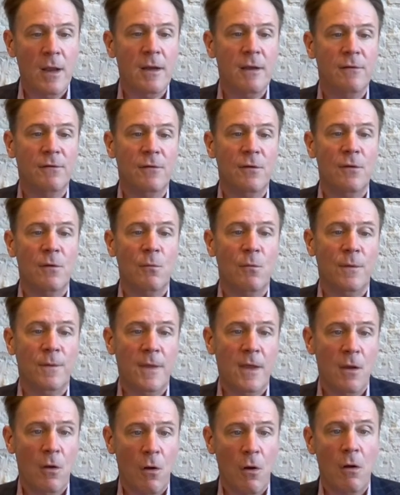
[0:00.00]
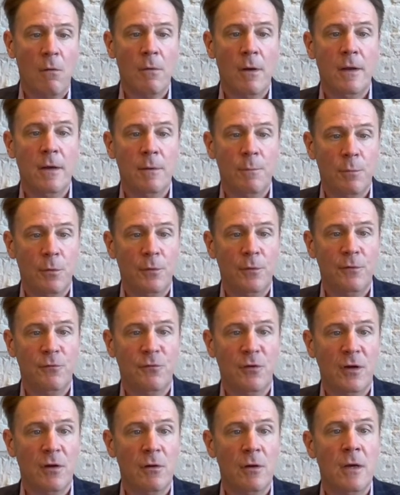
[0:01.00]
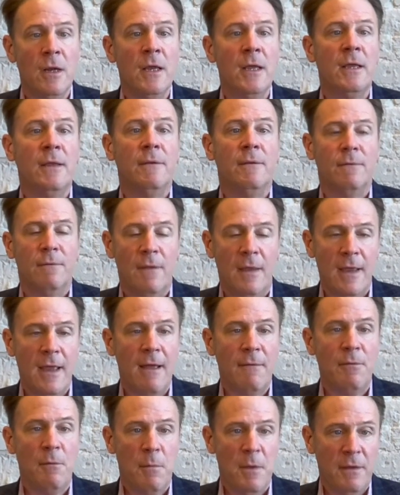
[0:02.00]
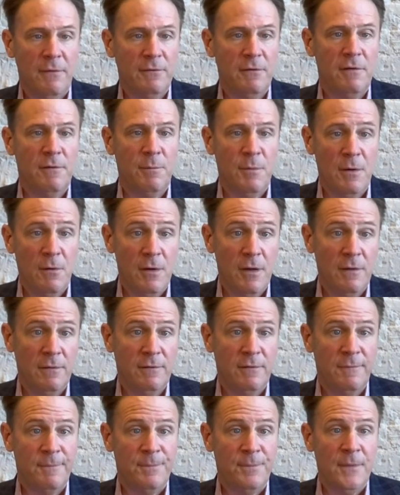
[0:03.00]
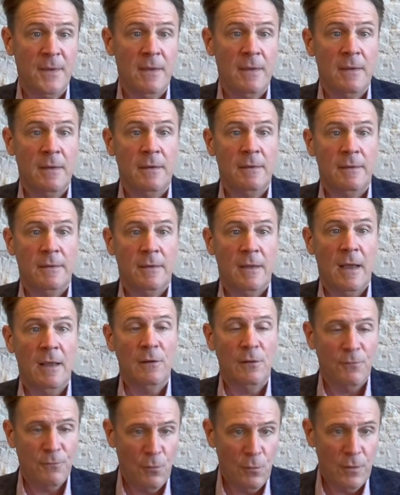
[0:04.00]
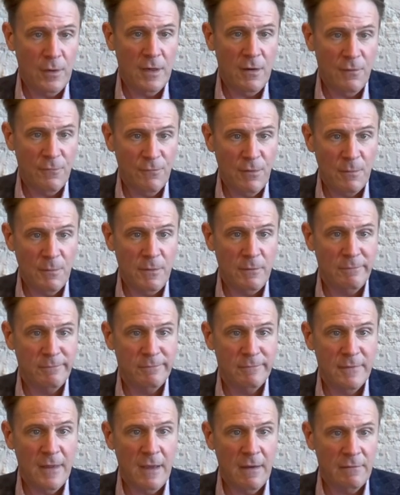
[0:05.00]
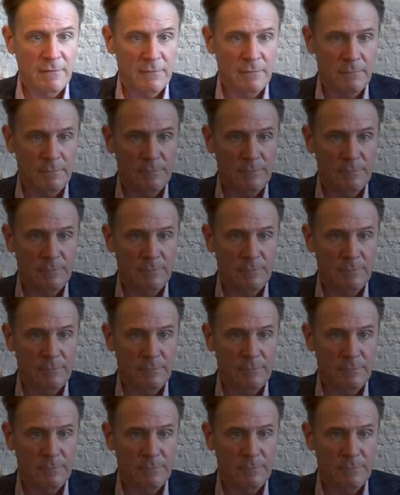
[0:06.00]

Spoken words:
so that when they are ready to pull the trigger, they have the best experience. I look forward to hearing from you. Thanks.